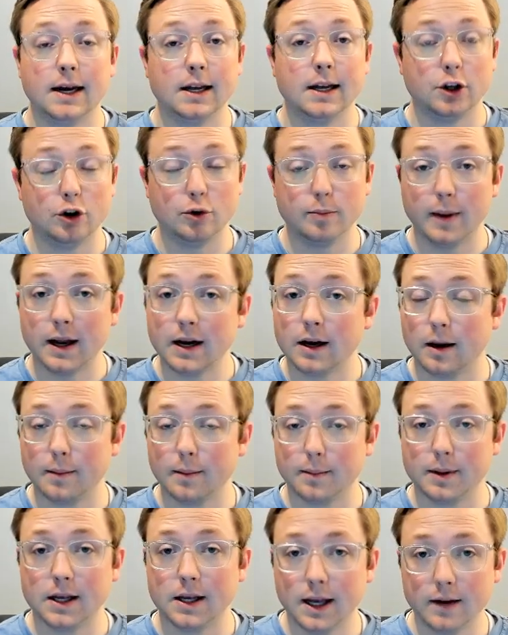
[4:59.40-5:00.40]
You may not
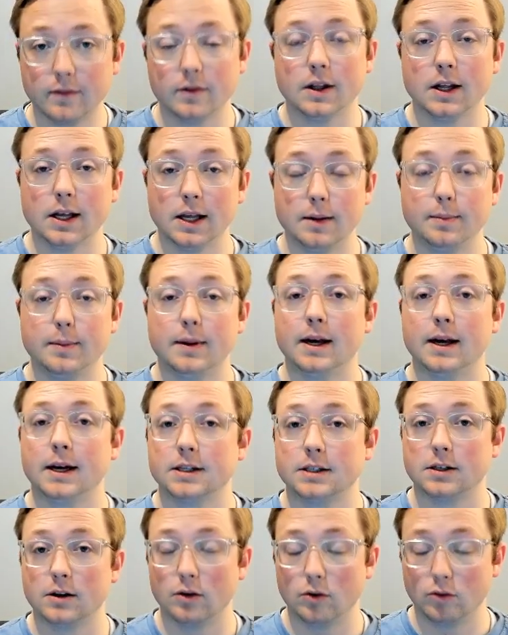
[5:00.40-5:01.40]
be given the
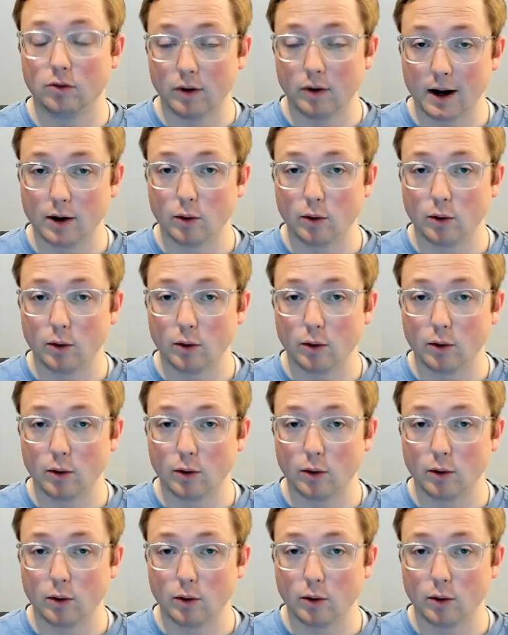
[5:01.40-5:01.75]
EPS right